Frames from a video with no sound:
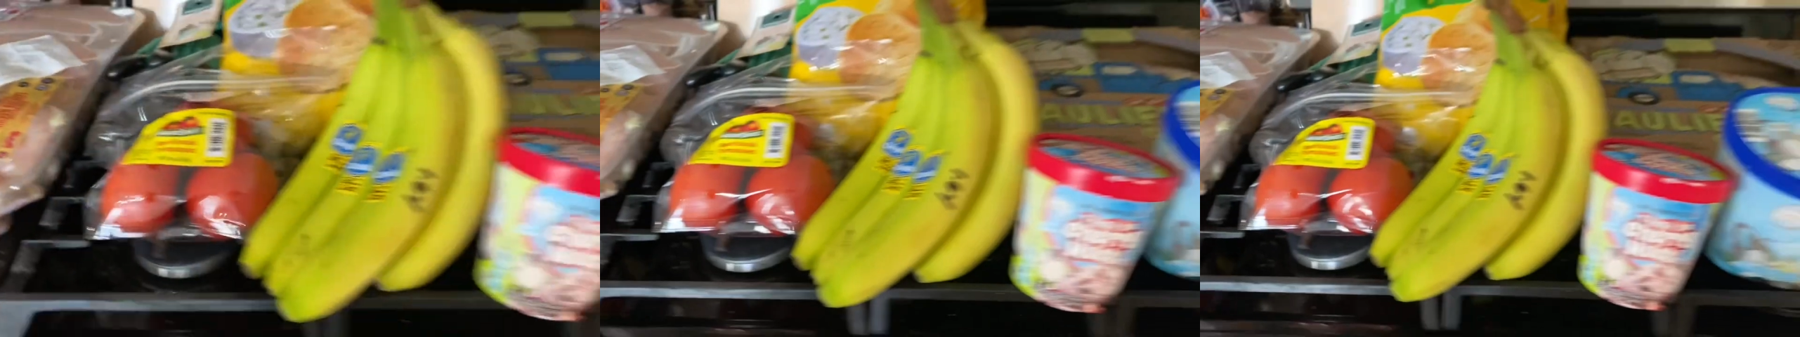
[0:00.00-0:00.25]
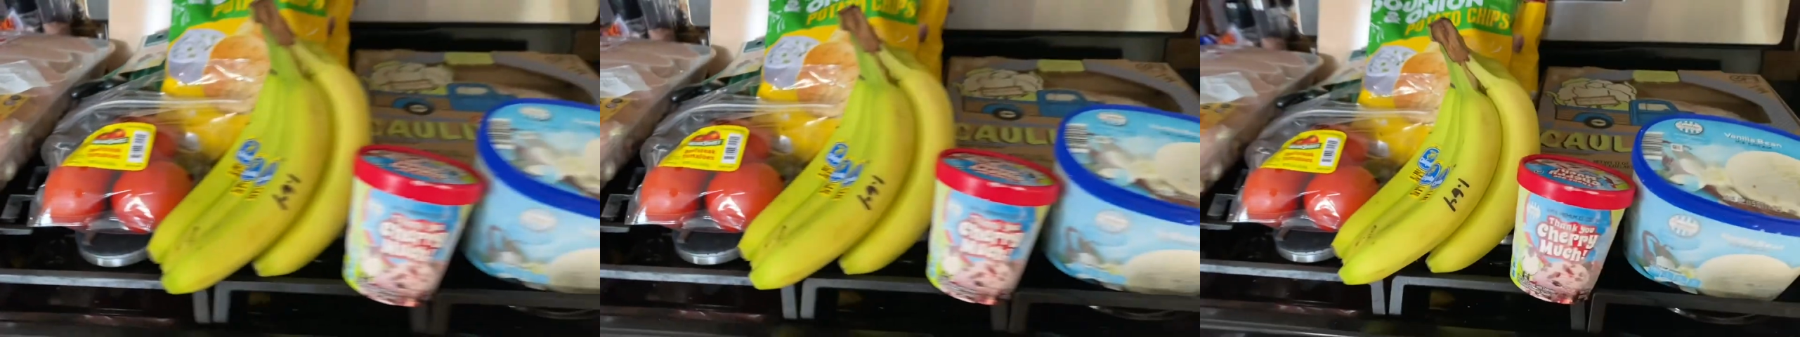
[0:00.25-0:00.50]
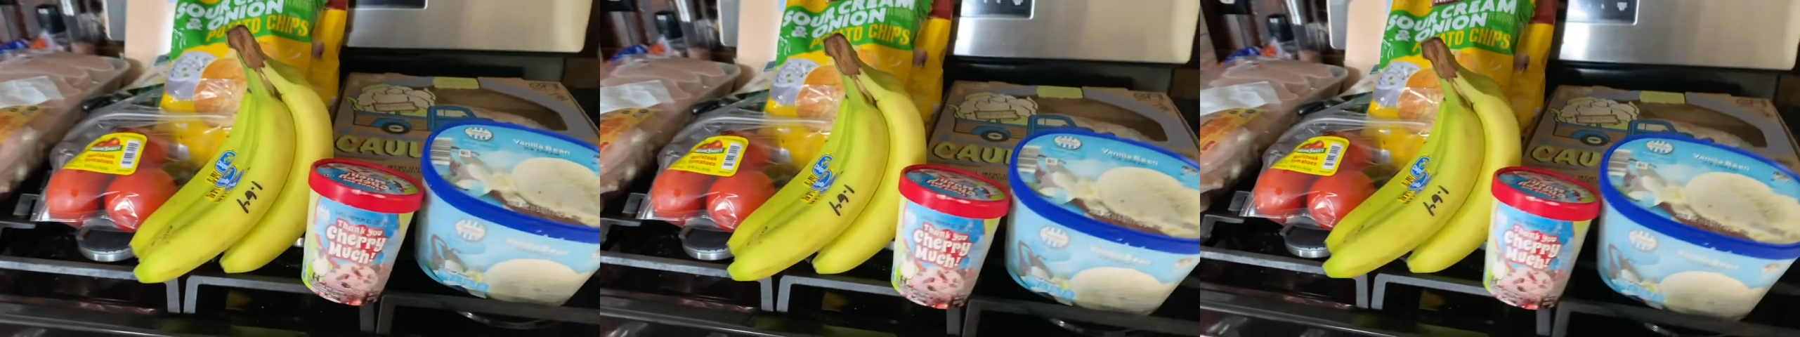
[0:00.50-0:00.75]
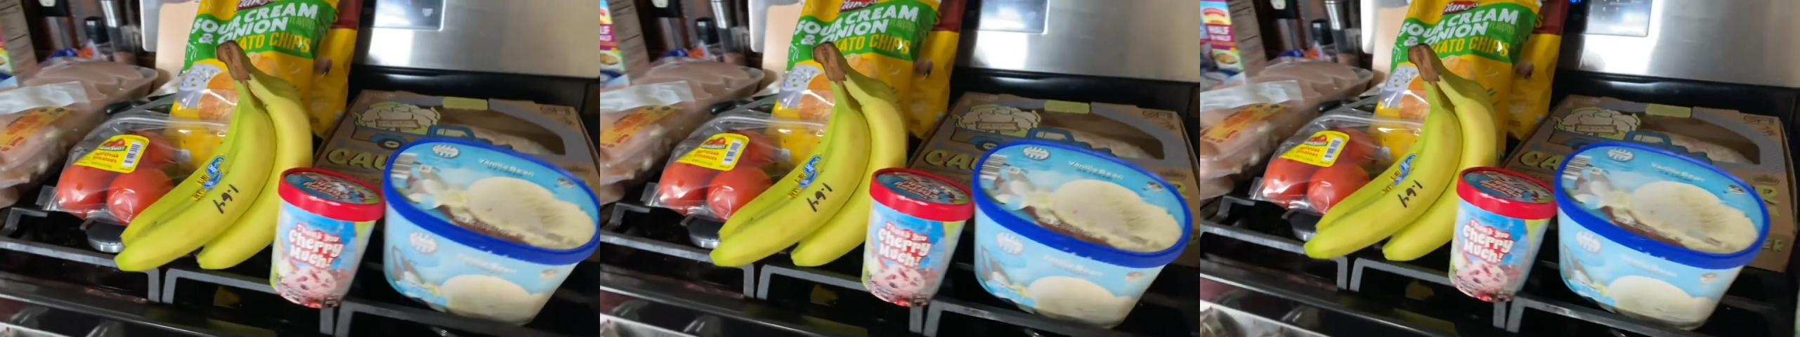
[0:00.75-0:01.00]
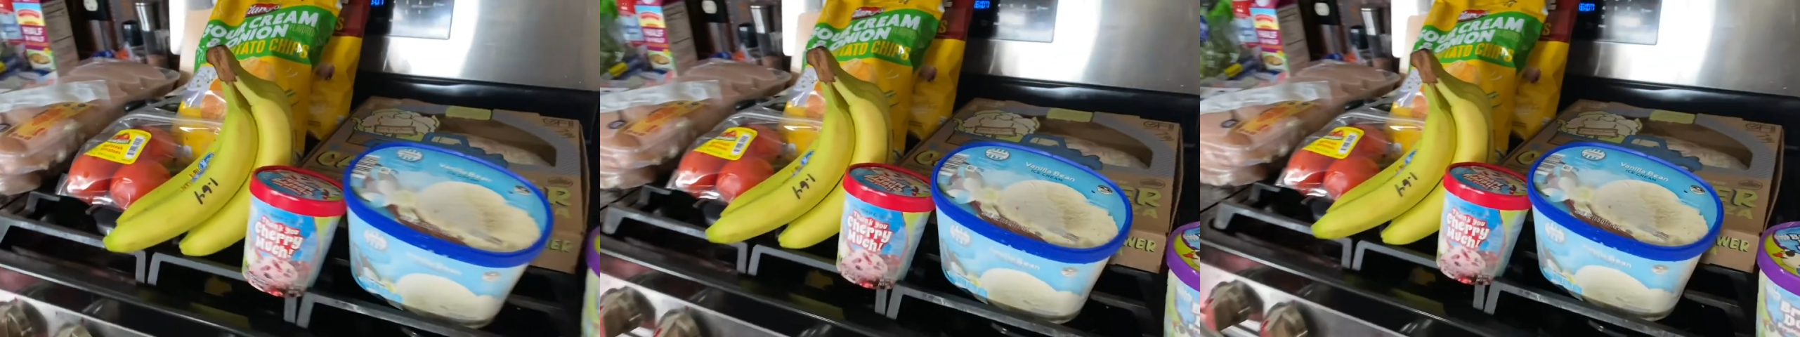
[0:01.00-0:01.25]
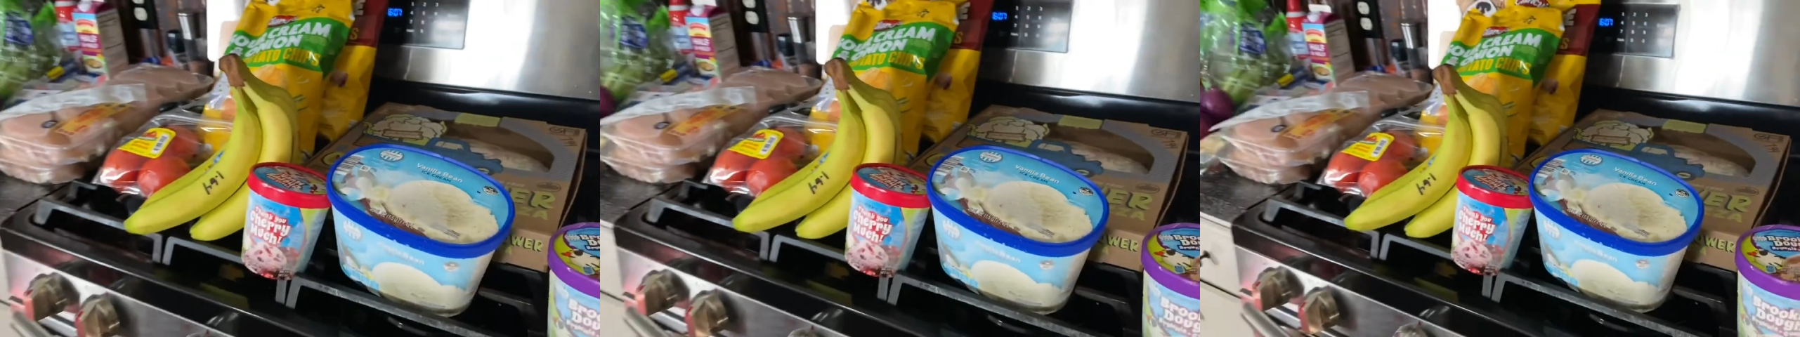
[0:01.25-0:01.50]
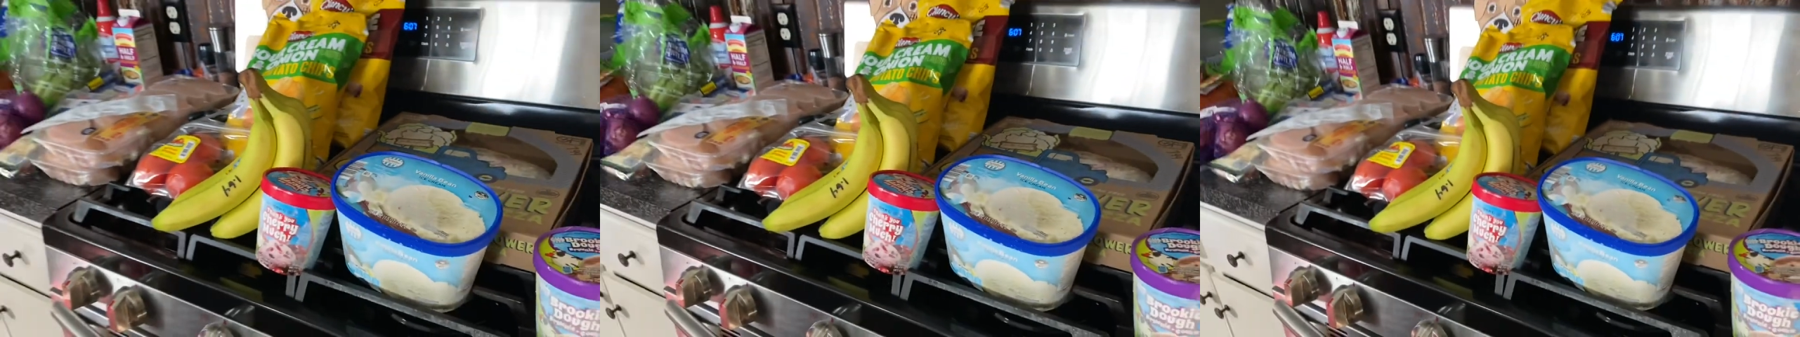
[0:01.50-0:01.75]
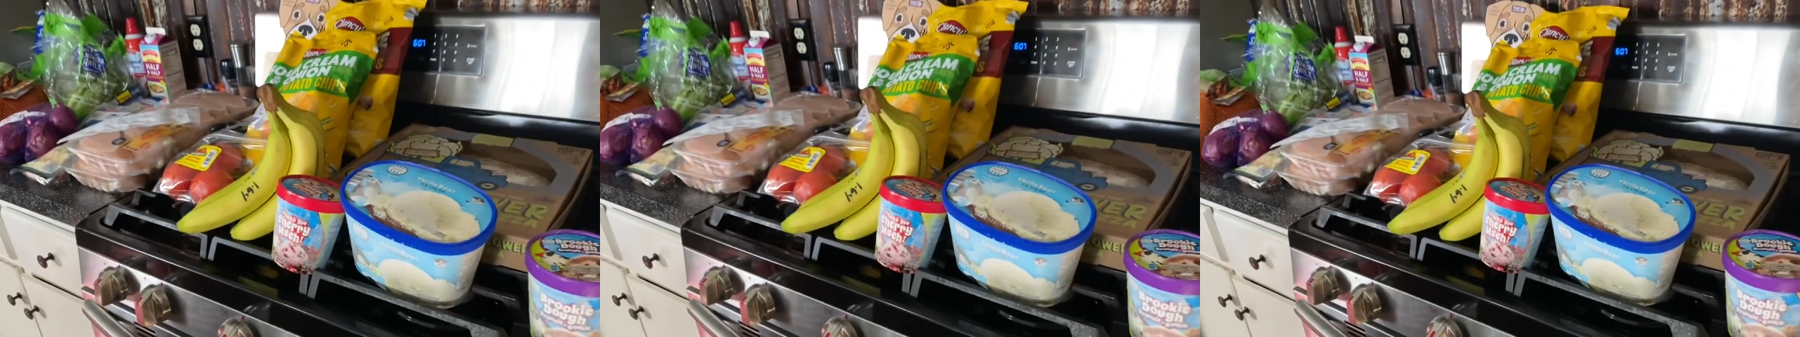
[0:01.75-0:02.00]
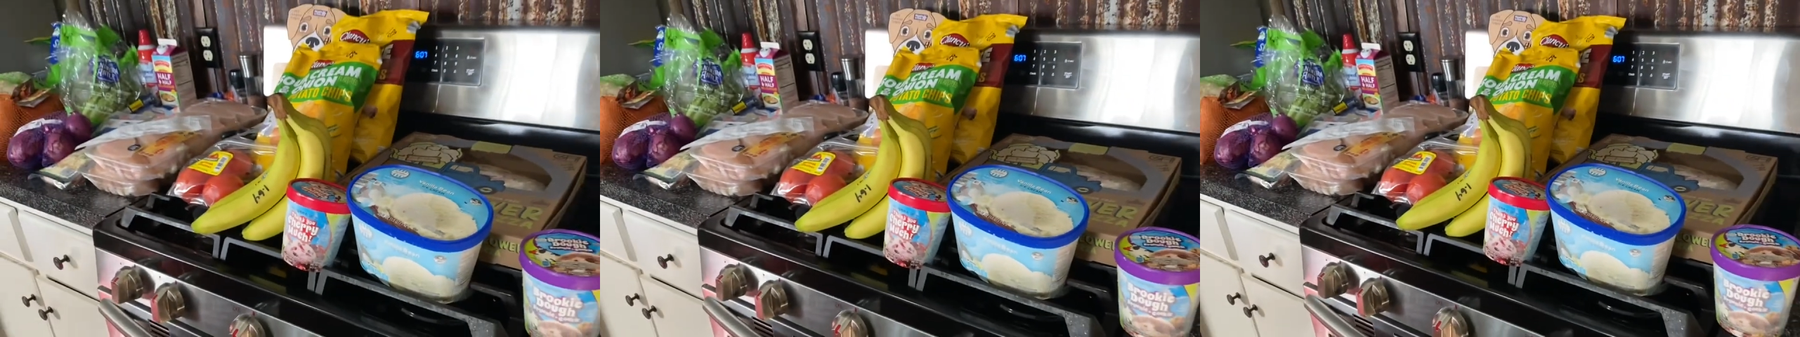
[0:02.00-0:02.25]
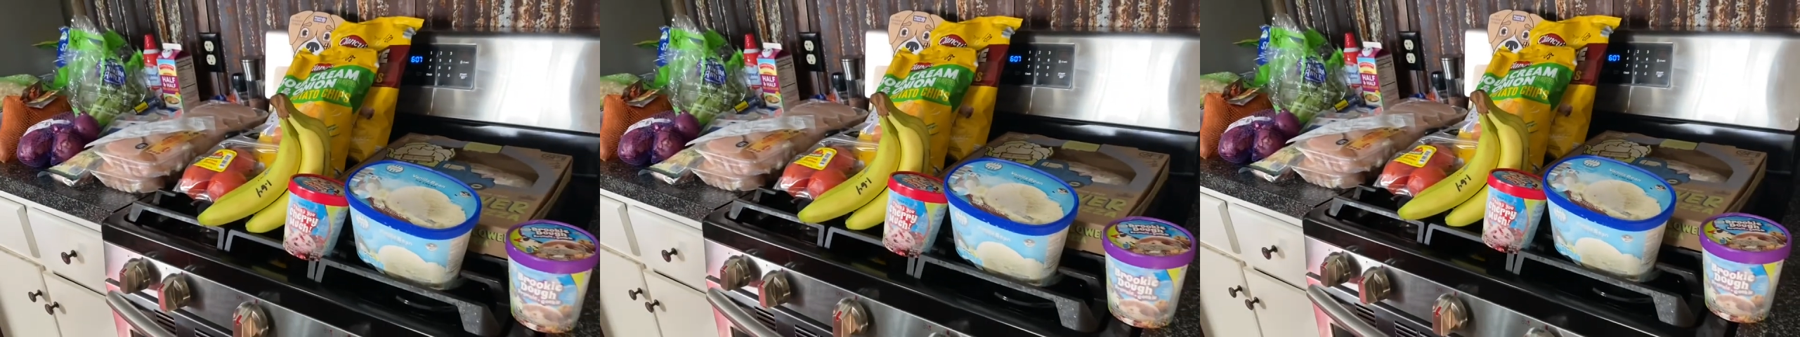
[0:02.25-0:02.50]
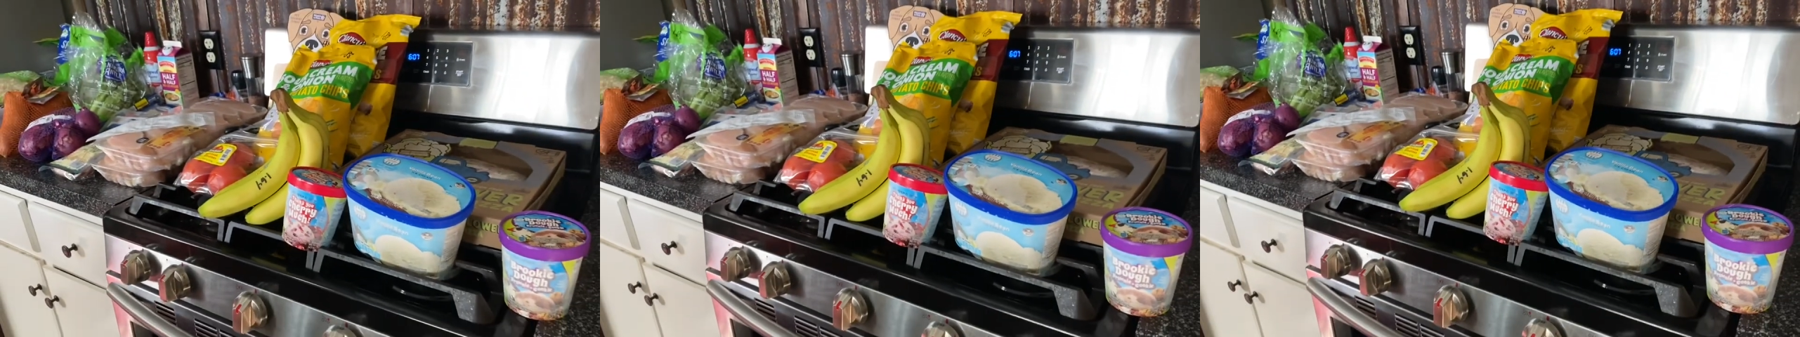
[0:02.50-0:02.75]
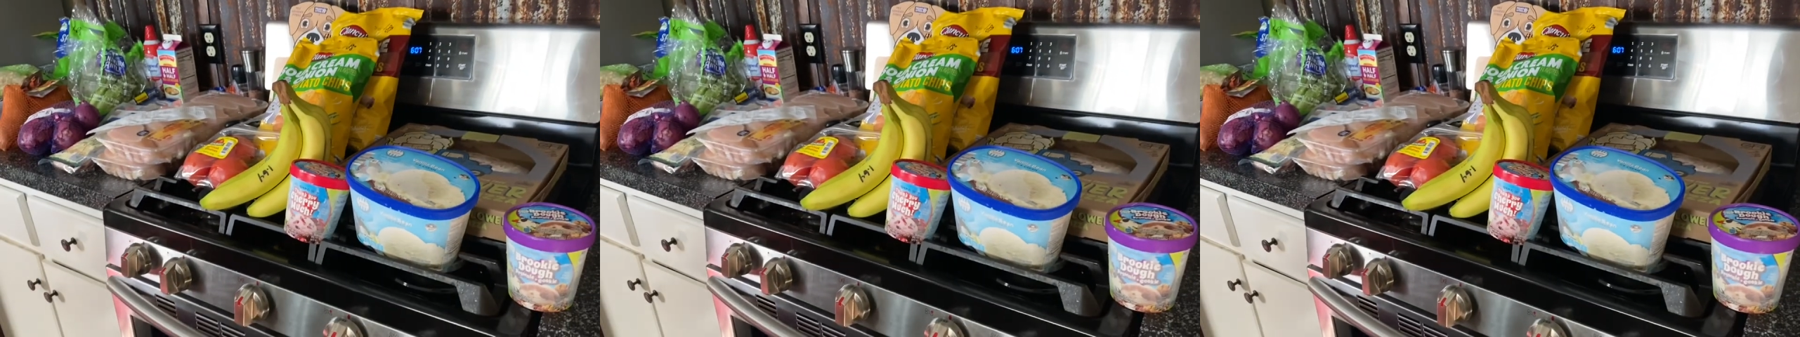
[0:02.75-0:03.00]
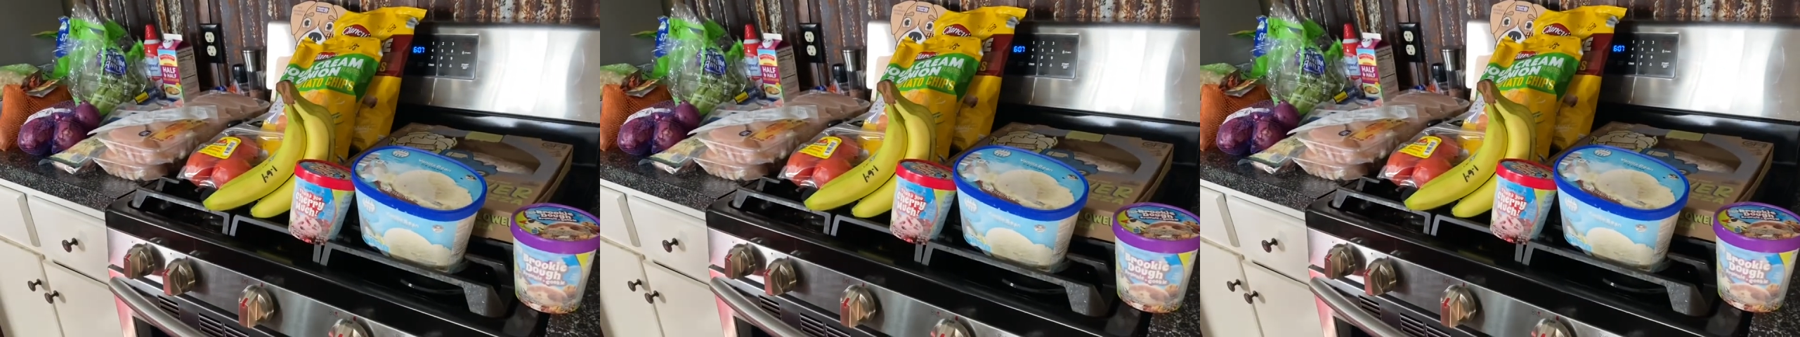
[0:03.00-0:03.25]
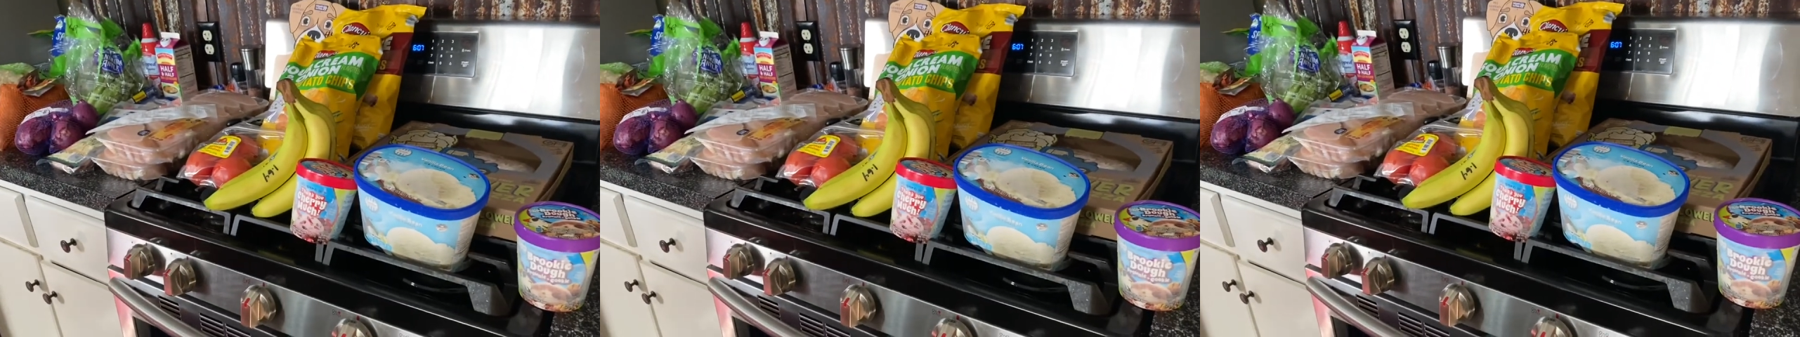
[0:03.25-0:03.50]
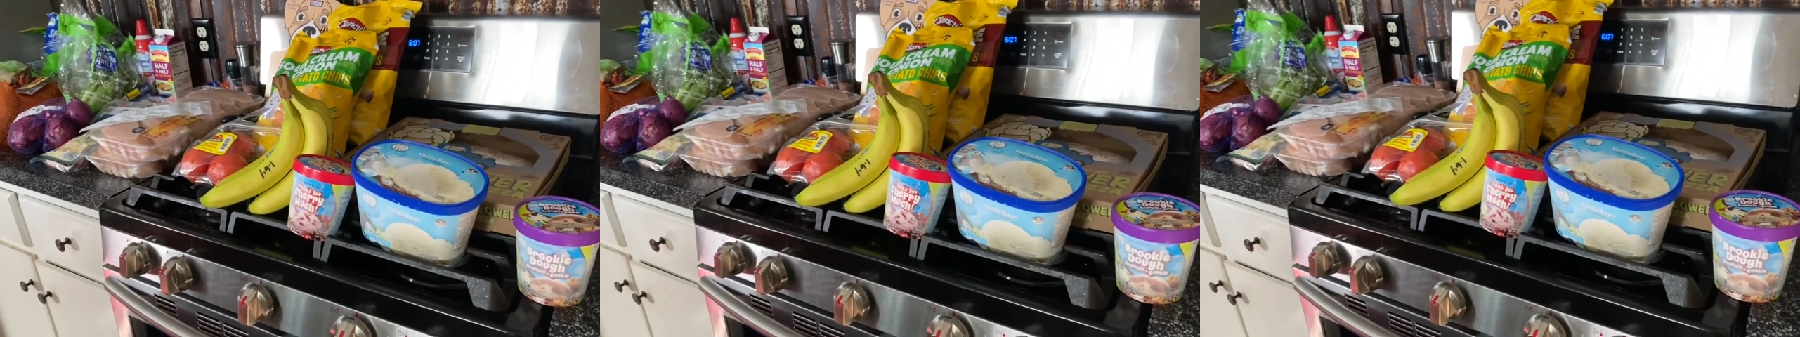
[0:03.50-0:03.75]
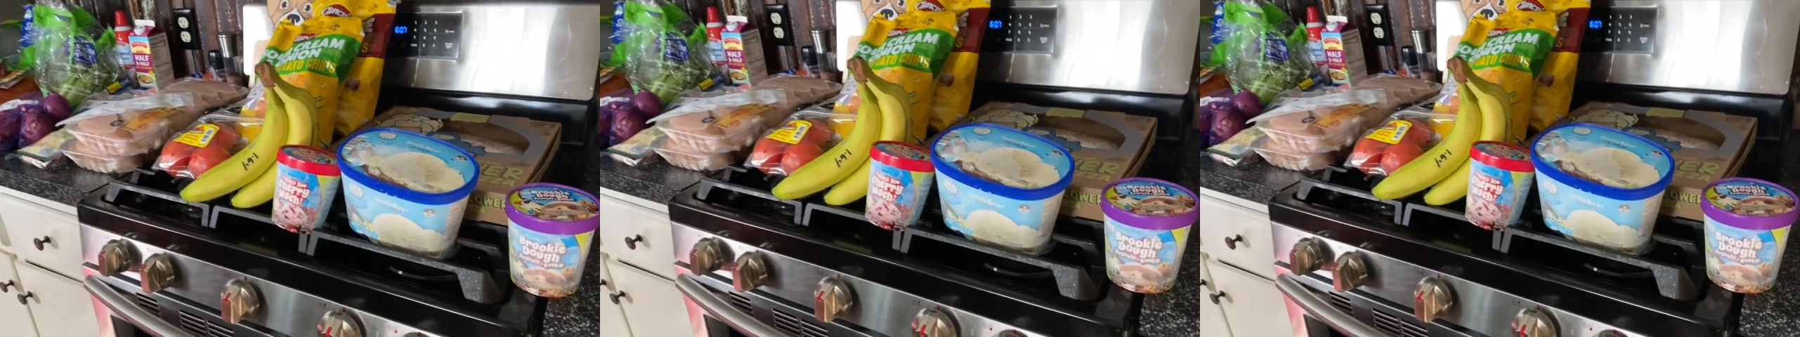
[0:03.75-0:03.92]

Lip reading: (no speaker visible)